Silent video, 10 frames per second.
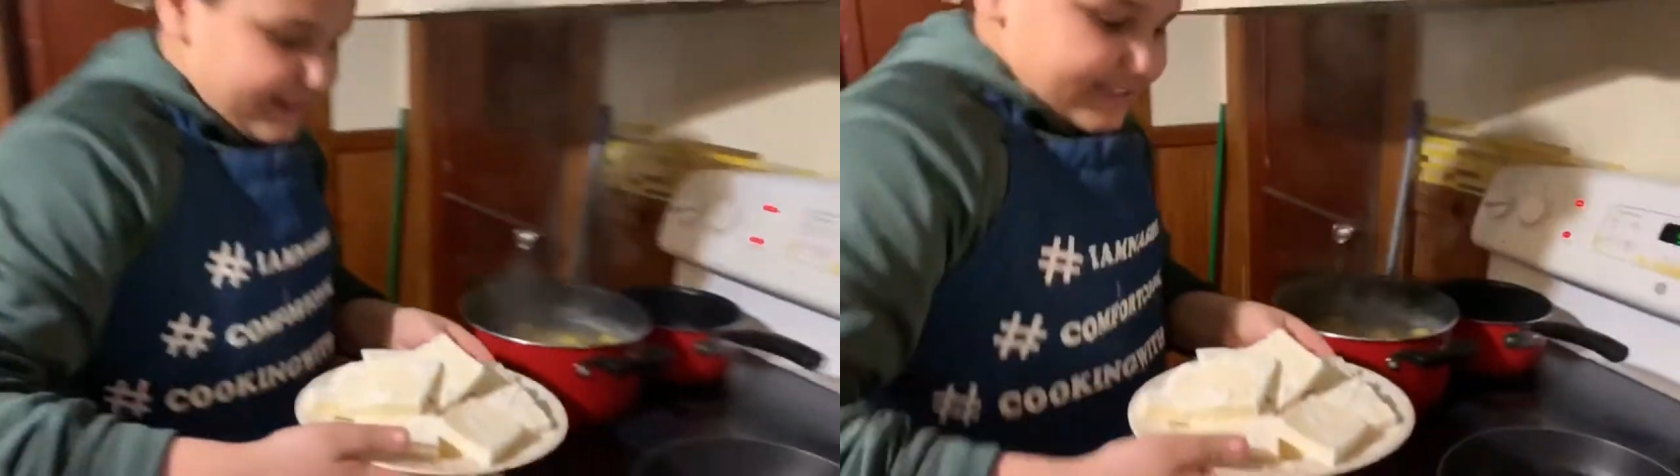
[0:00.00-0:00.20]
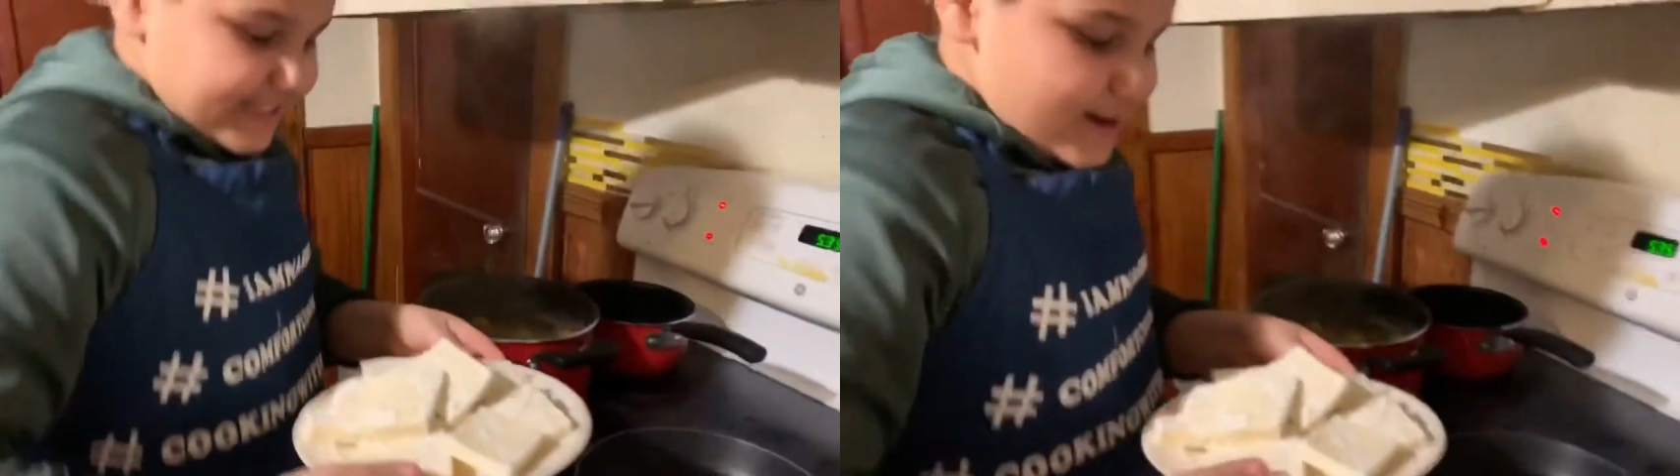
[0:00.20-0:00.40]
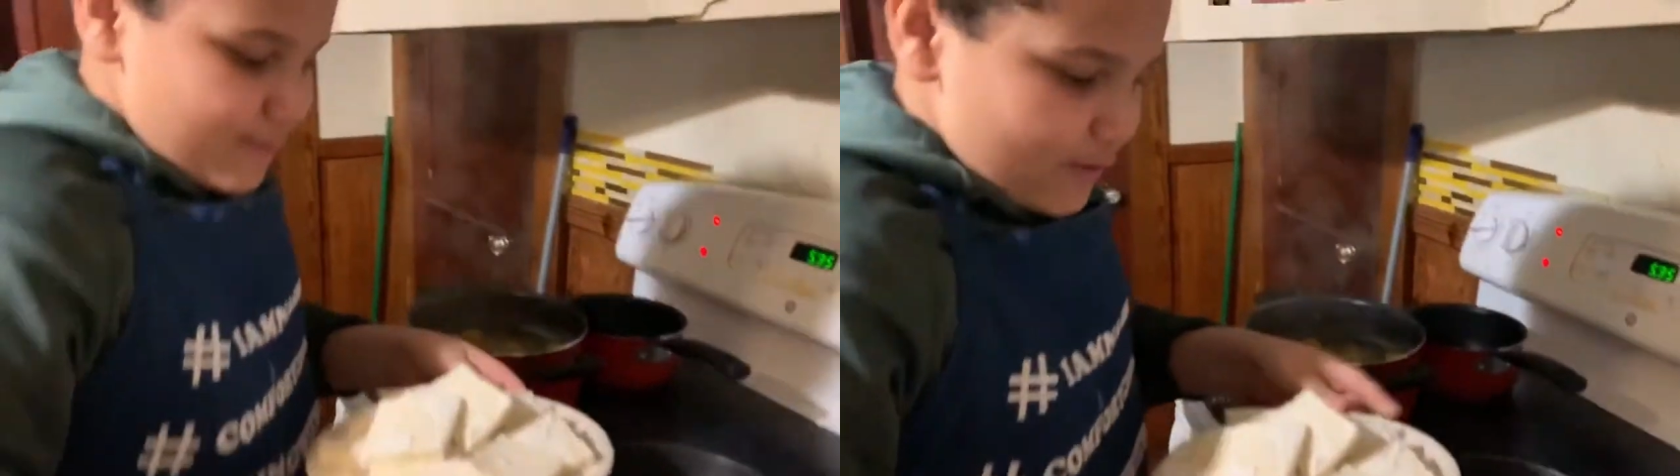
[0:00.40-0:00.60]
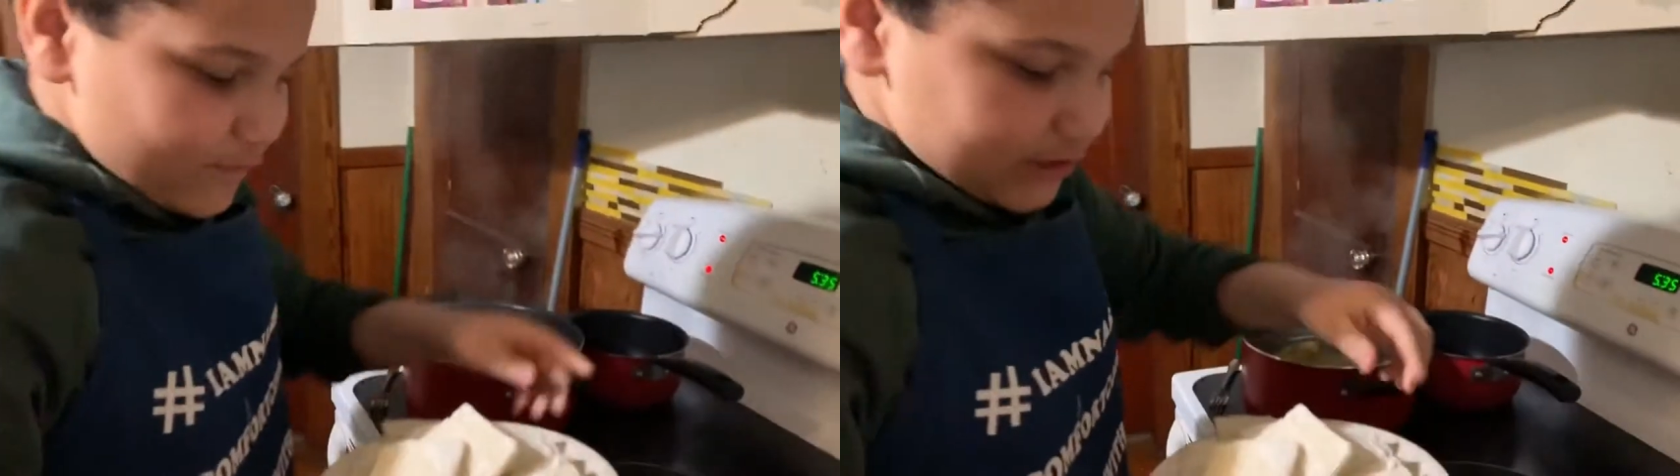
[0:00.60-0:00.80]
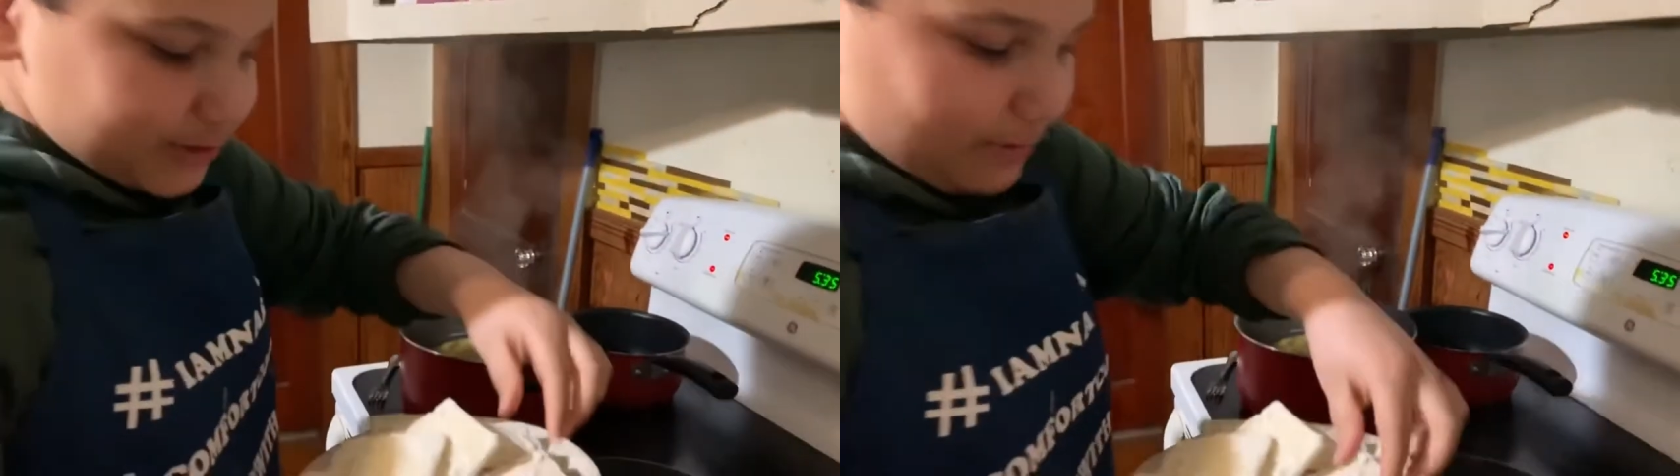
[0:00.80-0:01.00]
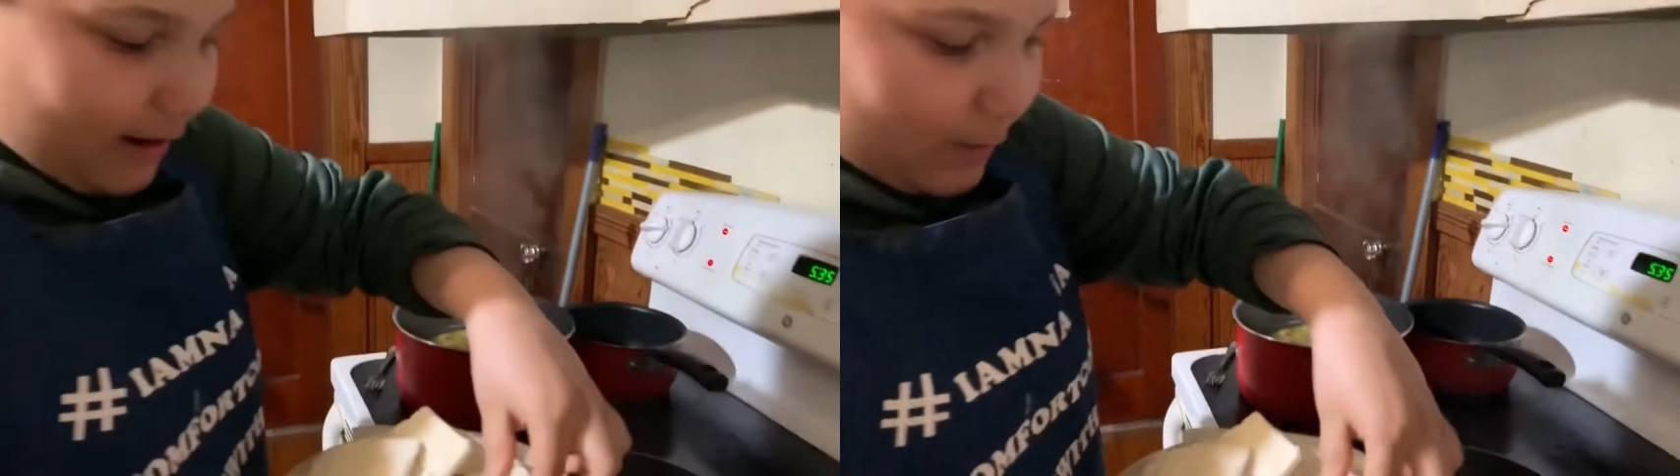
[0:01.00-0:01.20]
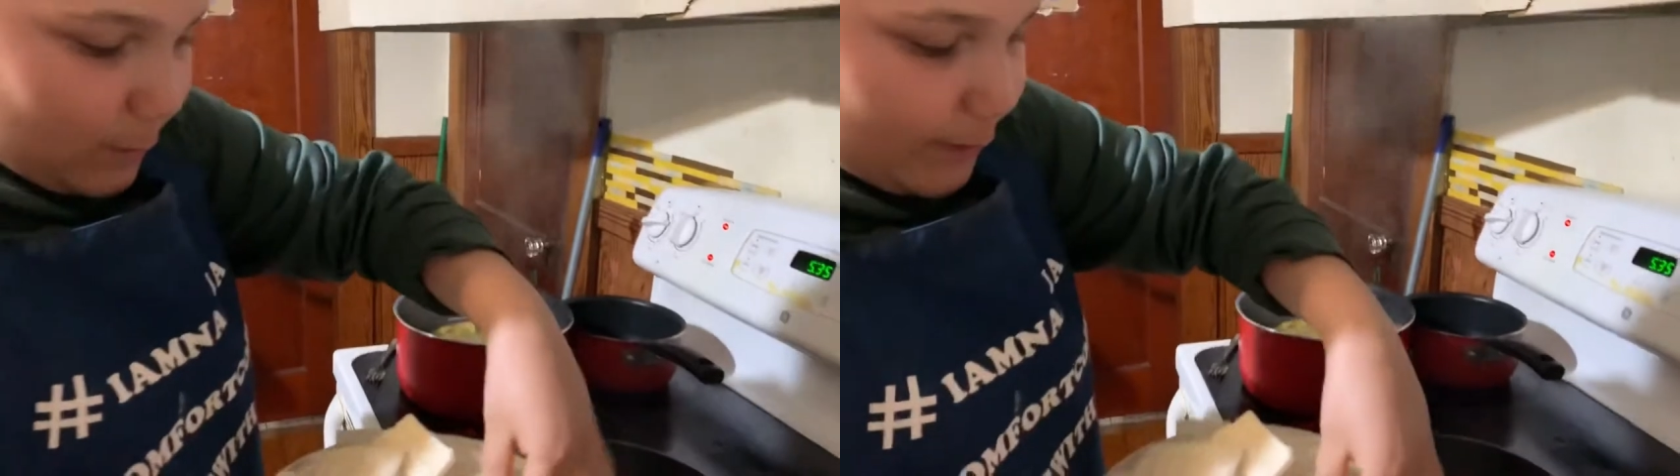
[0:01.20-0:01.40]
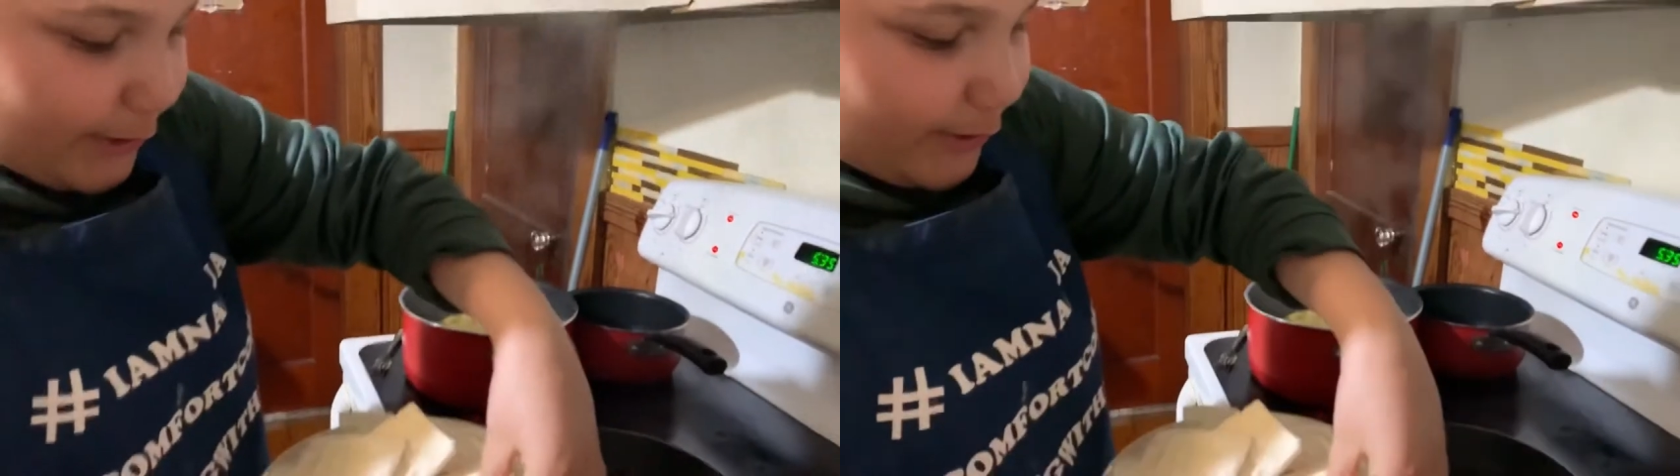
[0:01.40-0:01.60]
Let's come over to our
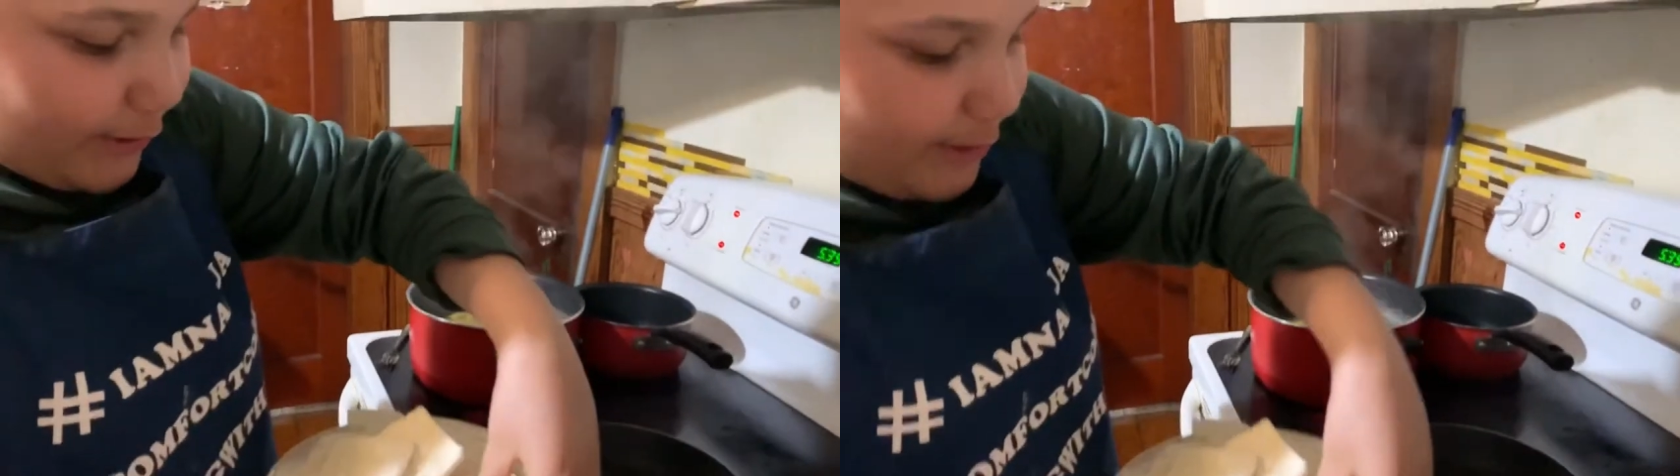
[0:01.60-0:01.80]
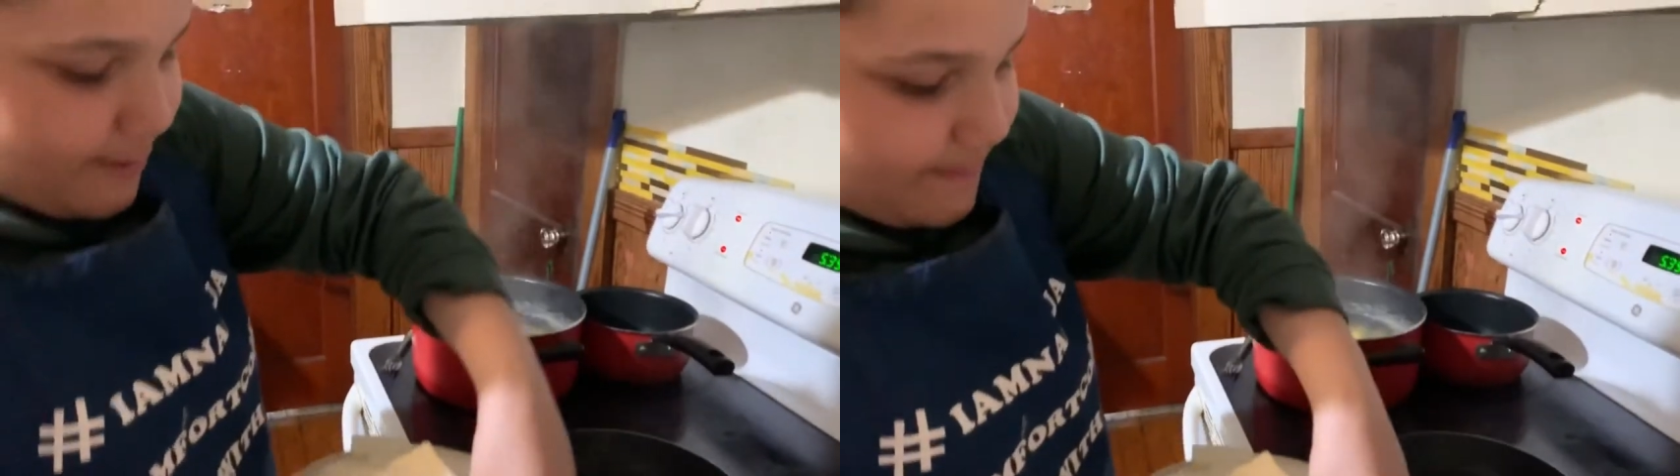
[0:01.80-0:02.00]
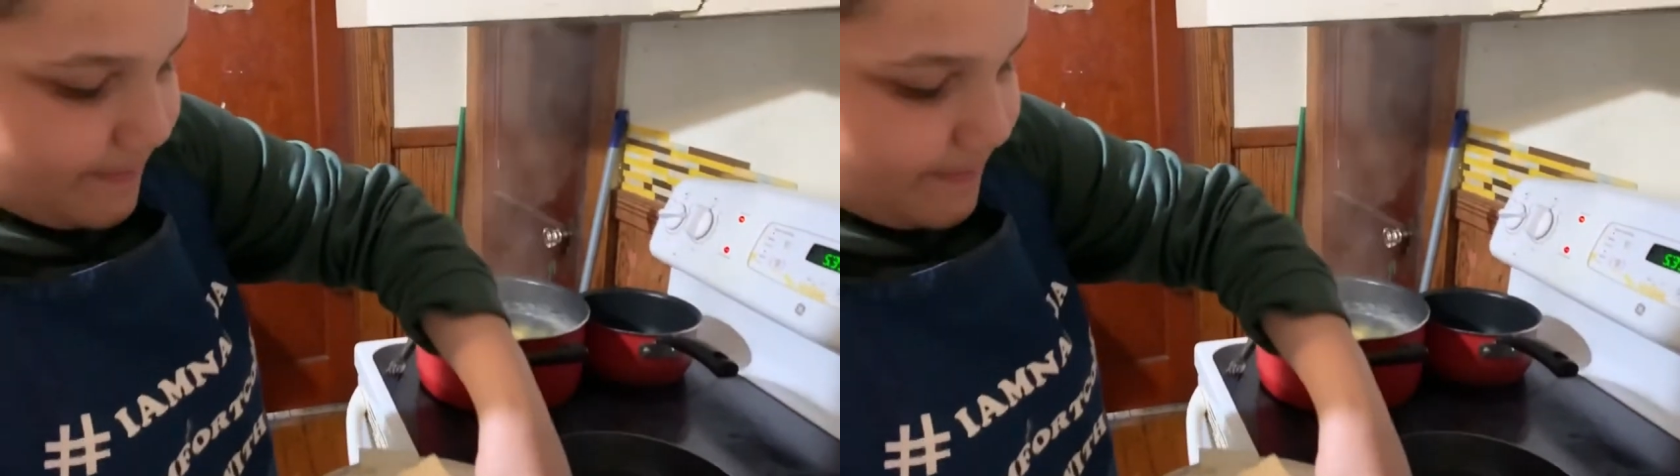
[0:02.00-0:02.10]
oil.